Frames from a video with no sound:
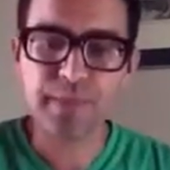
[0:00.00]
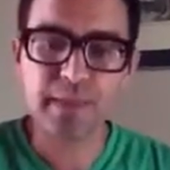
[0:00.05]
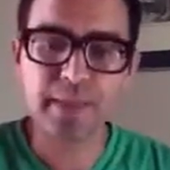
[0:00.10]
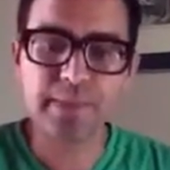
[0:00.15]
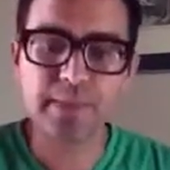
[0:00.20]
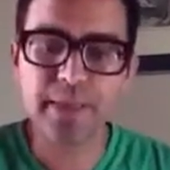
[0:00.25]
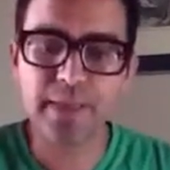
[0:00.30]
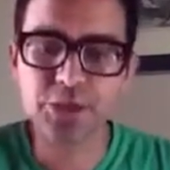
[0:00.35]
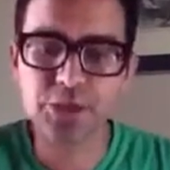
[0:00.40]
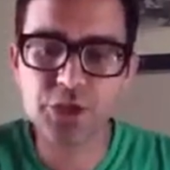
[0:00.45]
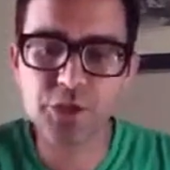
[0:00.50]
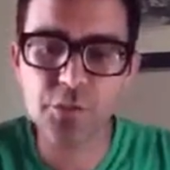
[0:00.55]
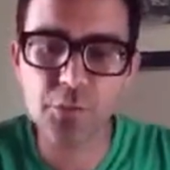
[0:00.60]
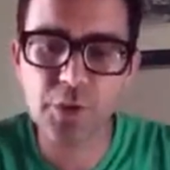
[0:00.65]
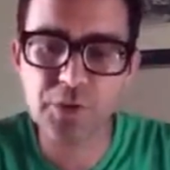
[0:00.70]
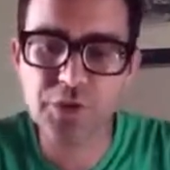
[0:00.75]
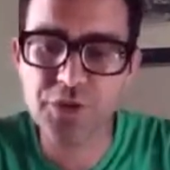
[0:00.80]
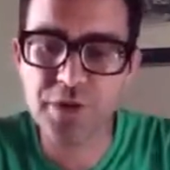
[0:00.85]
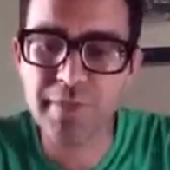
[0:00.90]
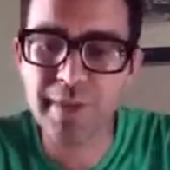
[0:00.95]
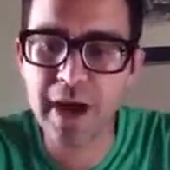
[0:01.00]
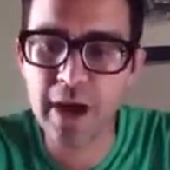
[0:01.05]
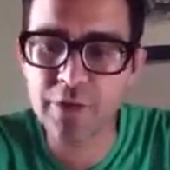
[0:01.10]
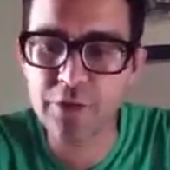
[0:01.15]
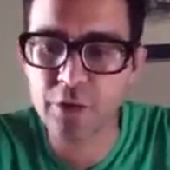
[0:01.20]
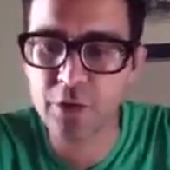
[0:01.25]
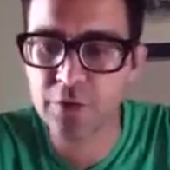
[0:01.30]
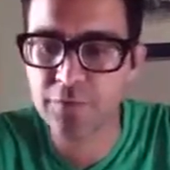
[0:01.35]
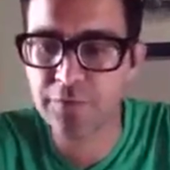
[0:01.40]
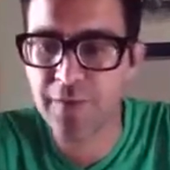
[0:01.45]
Let me hit you with some
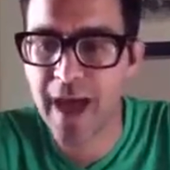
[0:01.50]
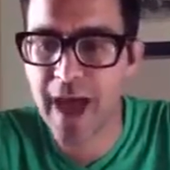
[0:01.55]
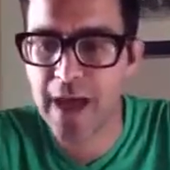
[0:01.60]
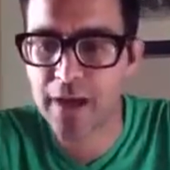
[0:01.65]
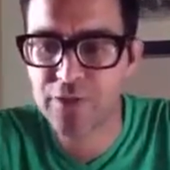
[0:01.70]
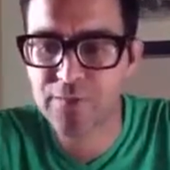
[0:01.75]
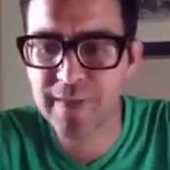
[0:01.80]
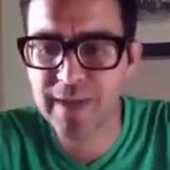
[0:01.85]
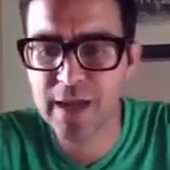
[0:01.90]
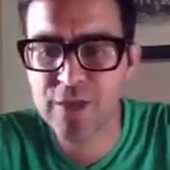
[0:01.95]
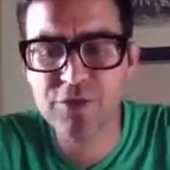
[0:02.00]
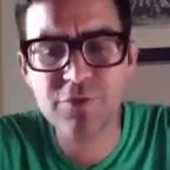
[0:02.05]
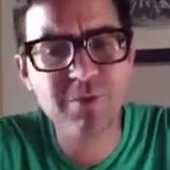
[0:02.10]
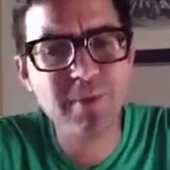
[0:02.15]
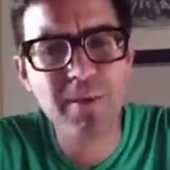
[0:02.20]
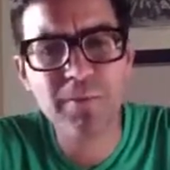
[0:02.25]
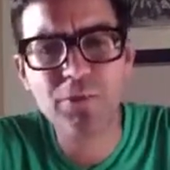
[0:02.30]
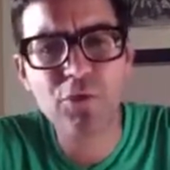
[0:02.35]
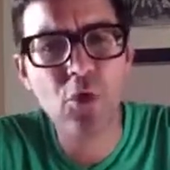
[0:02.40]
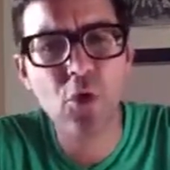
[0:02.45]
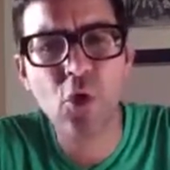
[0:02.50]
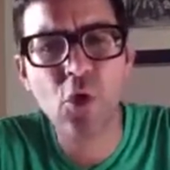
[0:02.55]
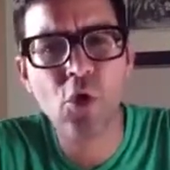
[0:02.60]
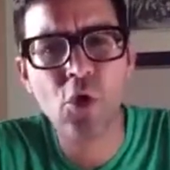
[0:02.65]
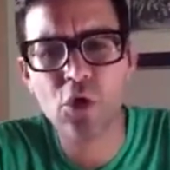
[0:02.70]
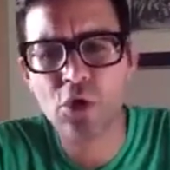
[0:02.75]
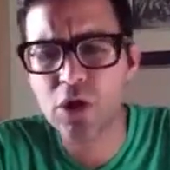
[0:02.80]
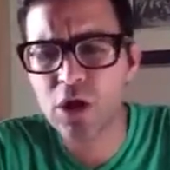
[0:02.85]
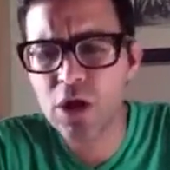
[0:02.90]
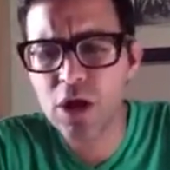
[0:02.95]
other facts, because you remember the
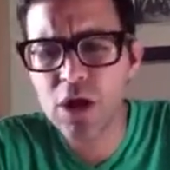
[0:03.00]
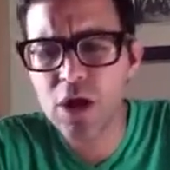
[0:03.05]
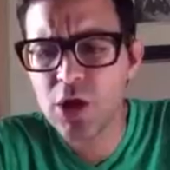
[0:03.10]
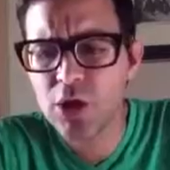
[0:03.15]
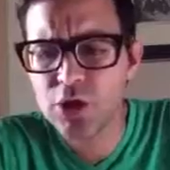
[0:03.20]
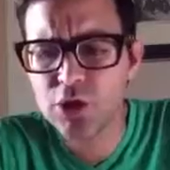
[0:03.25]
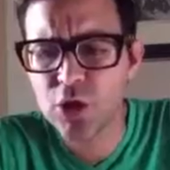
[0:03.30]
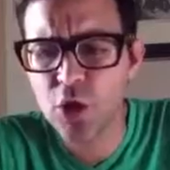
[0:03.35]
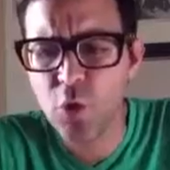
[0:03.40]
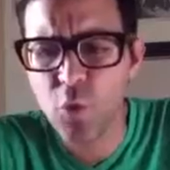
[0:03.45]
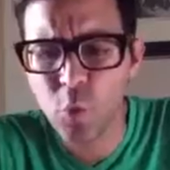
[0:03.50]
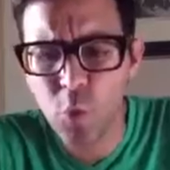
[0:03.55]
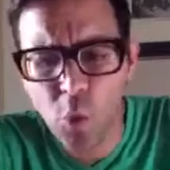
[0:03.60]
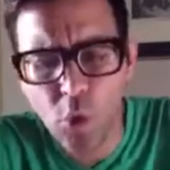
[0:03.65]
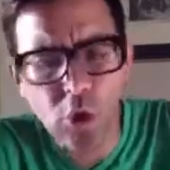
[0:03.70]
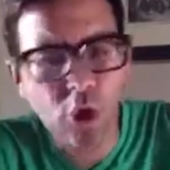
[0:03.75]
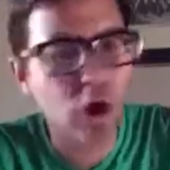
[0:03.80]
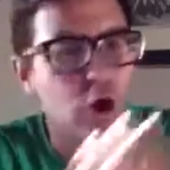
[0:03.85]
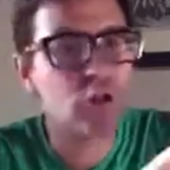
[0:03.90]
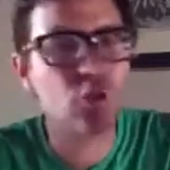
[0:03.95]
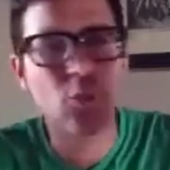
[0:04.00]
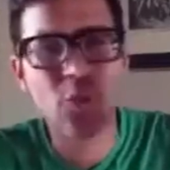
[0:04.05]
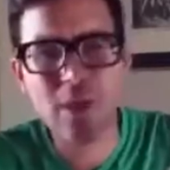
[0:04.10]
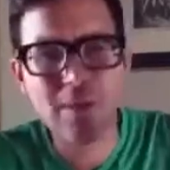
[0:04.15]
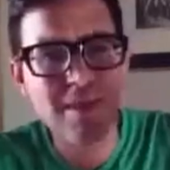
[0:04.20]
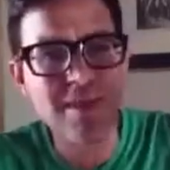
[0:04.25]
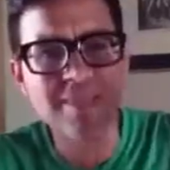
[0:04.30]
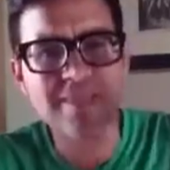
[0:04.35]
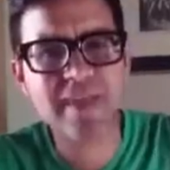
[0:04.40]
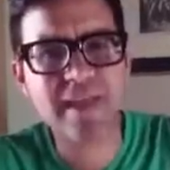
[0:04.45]
whole, war on the
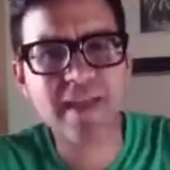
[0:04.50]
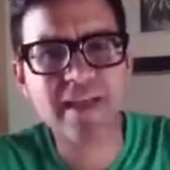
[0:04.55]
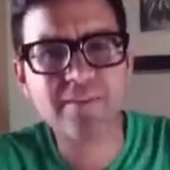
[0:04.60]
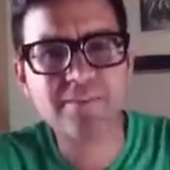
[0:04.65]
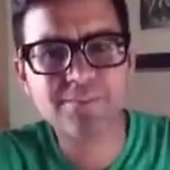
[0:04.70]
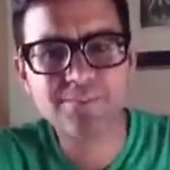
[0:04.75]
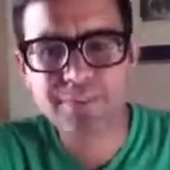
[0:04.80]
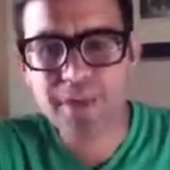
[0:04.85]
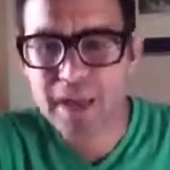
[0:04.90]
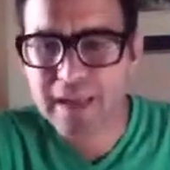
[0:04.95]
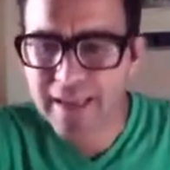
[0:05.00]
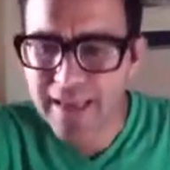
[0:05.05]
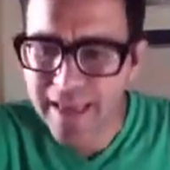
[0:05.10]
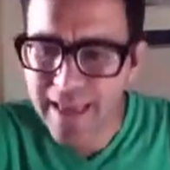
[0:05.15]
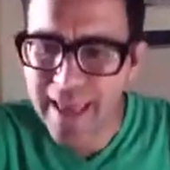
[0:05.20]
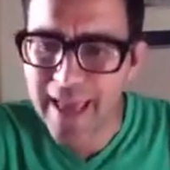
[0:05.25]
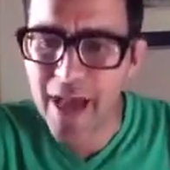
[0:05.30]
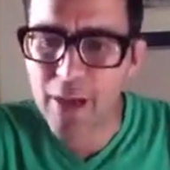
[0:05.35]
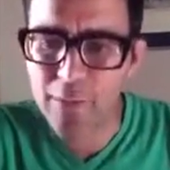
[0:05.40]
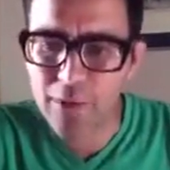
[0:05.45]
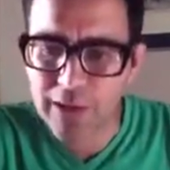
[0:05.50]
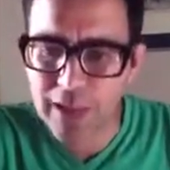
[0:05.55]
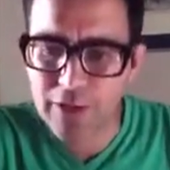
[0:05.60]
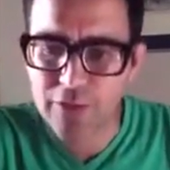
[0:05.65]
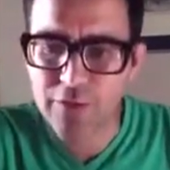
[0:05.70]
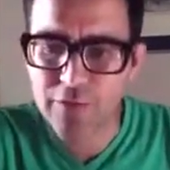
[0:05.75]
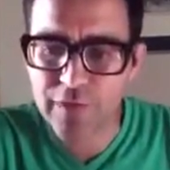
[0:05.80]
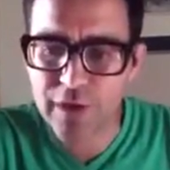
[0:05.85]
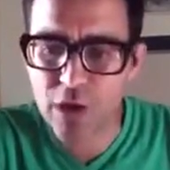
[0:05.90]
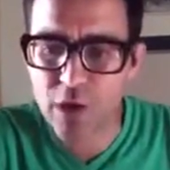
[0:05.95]
women thing? Yeah, well,
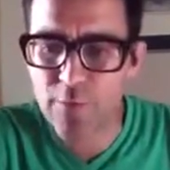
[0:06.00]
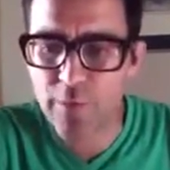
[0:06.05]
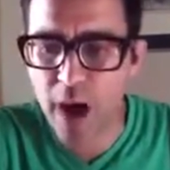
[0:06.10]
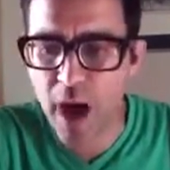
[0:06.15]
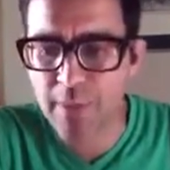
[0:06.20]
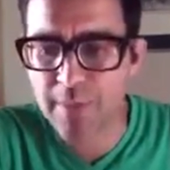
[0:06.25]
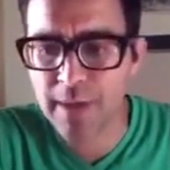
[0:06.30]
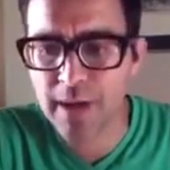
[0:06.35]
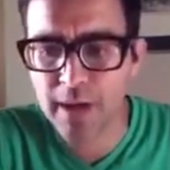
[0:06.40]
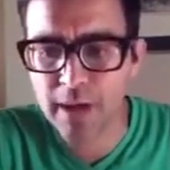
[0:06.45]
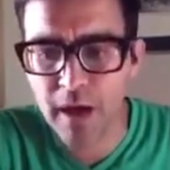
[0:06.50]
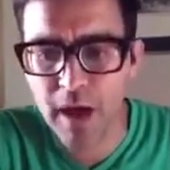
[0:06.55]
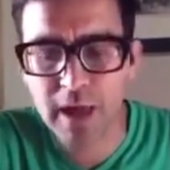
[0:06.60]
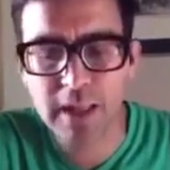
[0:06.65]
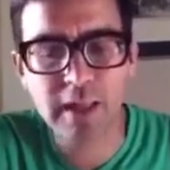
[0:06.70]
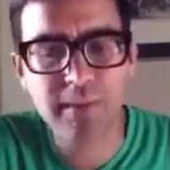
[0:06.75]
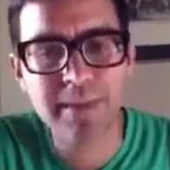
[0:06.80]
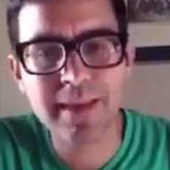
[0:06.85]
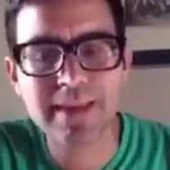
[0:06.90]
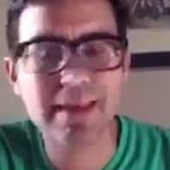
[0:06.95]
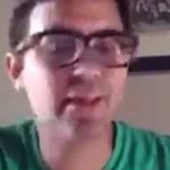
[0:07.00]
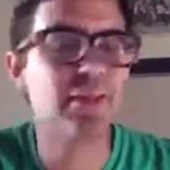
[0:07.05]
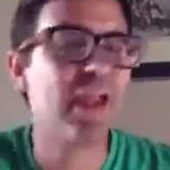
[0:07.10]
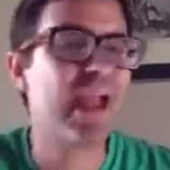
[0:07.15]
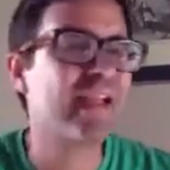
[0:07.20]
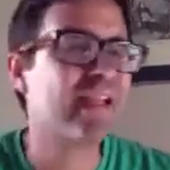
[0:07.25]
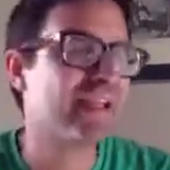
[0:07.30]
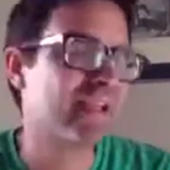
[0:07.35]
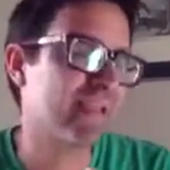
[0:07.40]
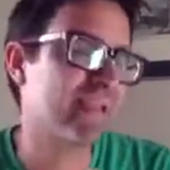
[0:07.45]
under the Obama economy,
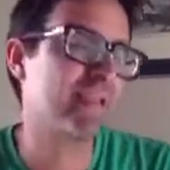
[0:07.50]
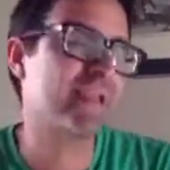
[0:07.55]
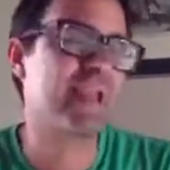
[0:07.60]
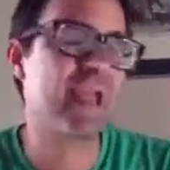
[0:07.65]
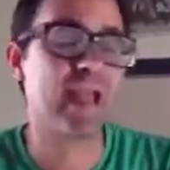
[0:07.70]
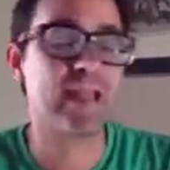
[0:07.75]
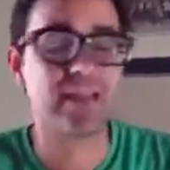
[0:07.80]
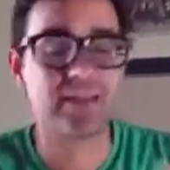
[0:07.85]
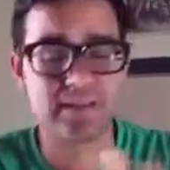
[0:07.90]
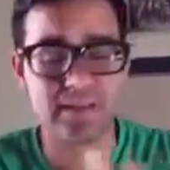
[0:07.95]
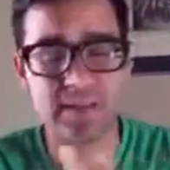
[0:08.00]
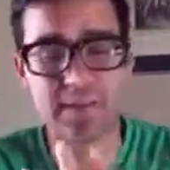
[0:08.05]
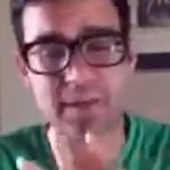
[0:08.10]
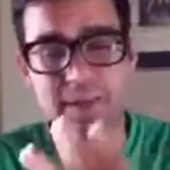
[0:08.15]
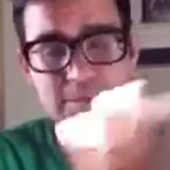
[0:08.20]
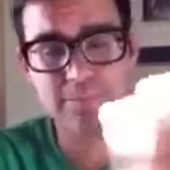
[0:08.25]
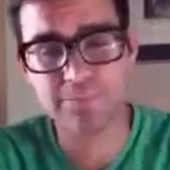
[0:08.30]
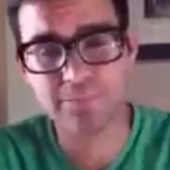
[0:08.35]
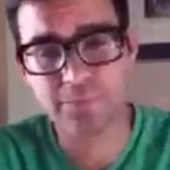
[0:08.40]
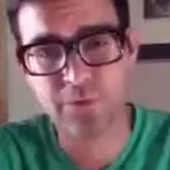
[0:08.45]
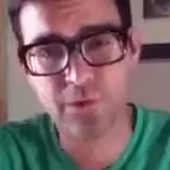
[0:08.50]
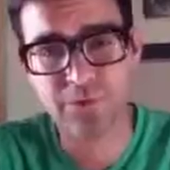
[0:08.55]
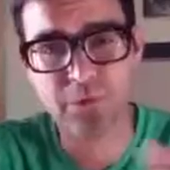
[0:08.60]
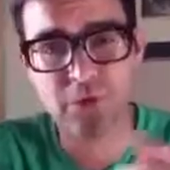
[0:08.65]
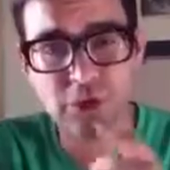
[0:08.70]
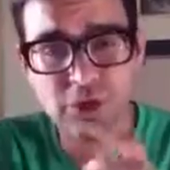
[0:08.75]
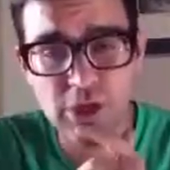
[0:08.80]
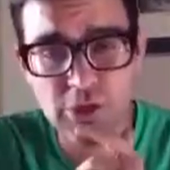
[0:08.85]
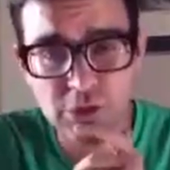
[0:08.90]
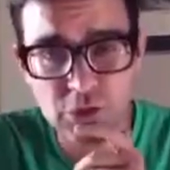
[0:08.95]
and again, if
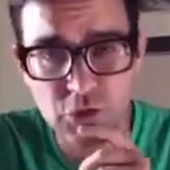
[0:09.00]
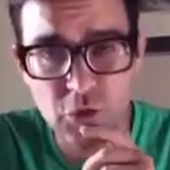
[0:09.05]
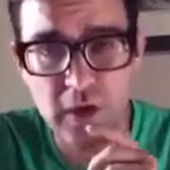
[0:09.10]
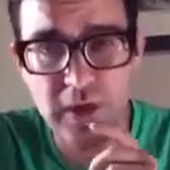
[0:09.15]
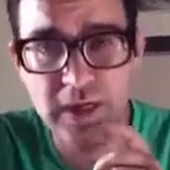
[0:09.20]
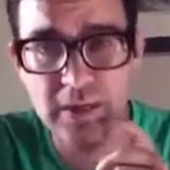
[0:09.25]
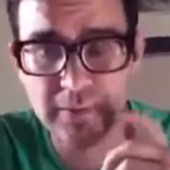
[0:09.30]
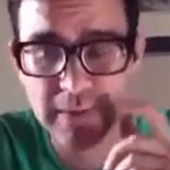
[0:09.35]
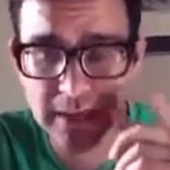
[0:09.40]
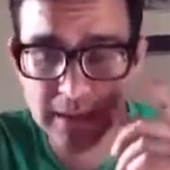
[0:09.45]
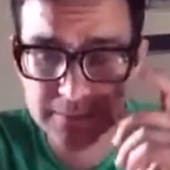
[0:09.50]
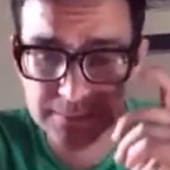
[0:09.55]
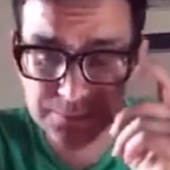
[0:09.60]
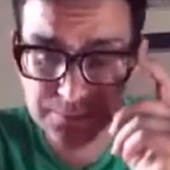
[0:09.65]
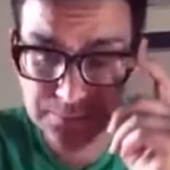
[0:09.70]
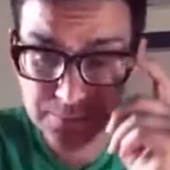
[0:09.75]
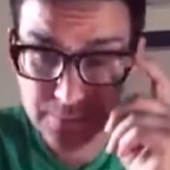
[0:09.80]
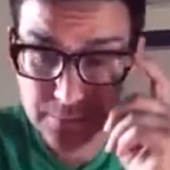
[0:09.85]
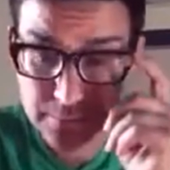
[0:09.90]
you're just joining me,